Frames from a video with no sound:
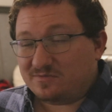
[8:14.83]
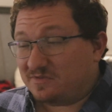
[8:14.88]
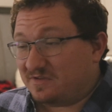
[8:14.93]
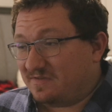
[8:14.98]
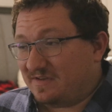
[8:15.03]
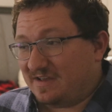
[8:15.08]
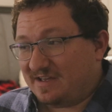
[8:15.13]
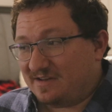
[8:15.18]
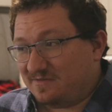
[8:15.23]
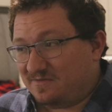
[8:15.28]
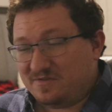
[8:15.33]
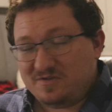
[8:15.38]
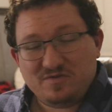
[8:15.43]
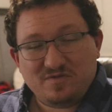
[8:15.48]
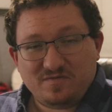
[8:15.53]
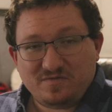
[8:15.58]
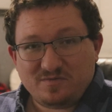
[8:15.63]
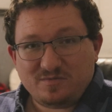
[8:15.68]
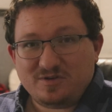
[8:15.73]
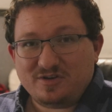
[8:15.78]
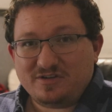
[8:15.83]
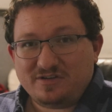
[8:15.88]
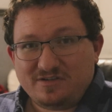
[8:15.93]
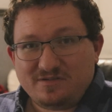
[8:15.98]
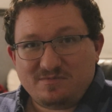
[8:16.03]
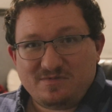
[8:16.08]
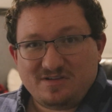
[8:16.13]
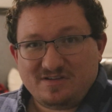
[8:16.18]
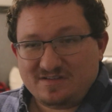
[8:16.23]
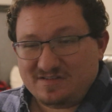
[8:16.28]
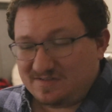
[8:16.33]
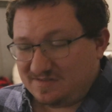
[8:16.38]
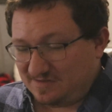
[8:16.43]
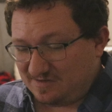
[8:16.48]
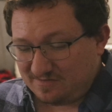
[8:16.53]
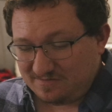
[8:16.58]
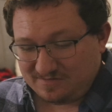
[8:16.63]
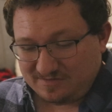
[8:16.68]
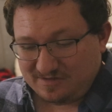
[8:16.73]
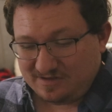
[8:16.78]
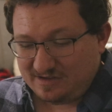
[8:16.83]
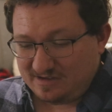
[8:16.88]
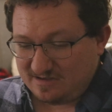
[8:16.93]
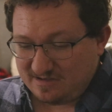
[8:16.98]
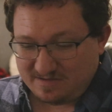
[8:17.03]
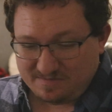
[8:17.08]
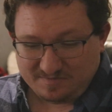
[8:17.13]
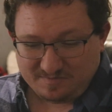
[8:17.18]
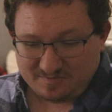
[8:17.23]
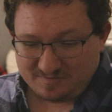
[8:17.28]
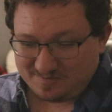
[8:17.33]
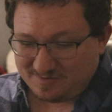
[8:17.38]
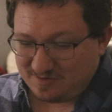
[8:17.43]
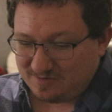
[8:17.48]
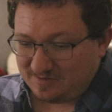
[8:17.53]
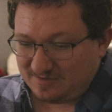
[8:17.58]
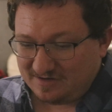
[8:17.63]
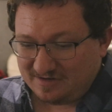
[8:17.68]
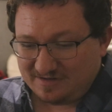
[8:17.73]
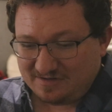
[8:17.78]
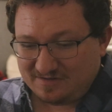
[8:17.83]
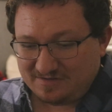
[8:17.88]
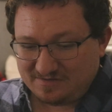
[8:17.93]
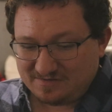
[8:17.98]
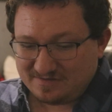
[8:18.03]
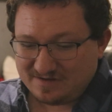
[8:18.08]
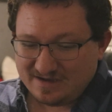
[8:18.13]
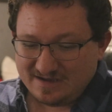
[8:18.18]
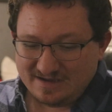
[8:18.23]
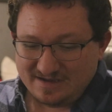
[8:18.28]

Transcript: We've had a few of them on here because, the Eclipse was broken into,